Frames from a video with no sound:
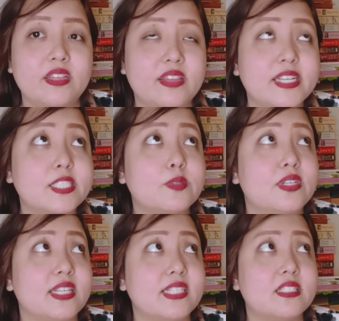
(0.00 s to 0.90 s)
this
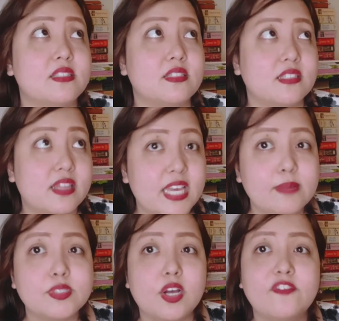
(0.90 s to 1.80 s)
one has
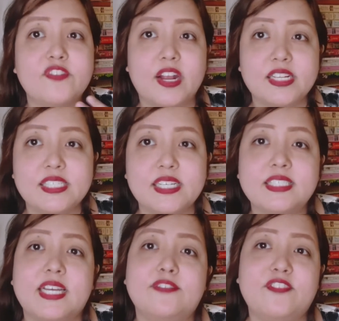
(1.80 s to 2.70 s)
themes of fairy
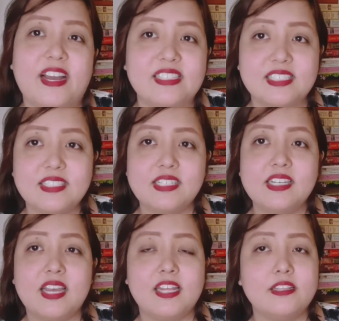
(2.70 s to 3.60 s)
tales and
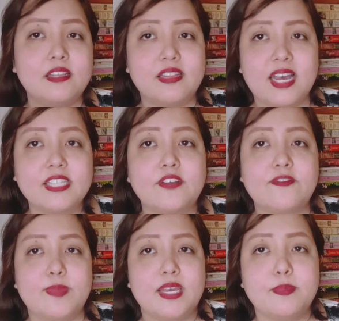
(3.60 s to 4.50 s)
fantasy and the land
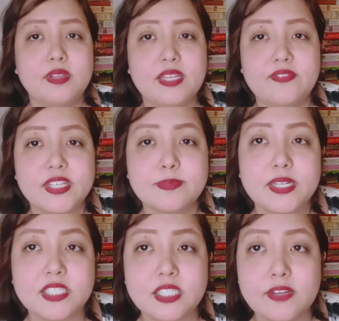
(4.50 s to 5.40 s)
of make-believe,
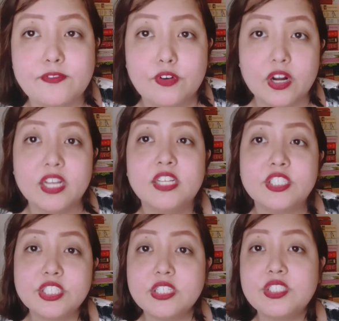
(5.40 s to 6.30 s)
especially for
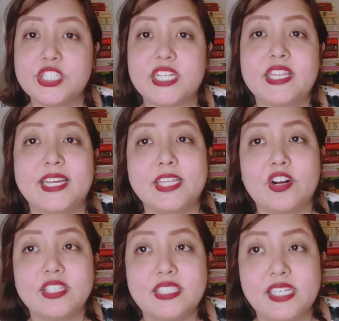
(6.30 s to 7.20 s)
children that
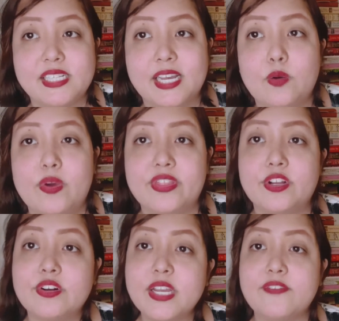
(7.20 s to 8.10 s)
are dealing with
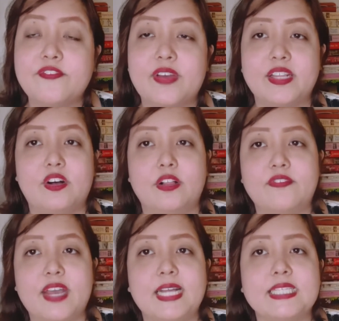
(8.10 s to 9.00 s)
grief and all
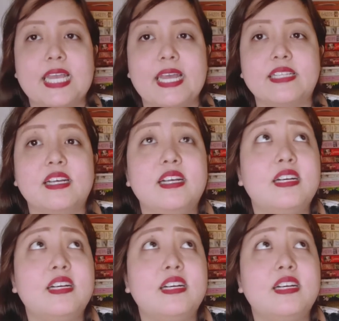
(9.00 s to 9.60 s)
of that. And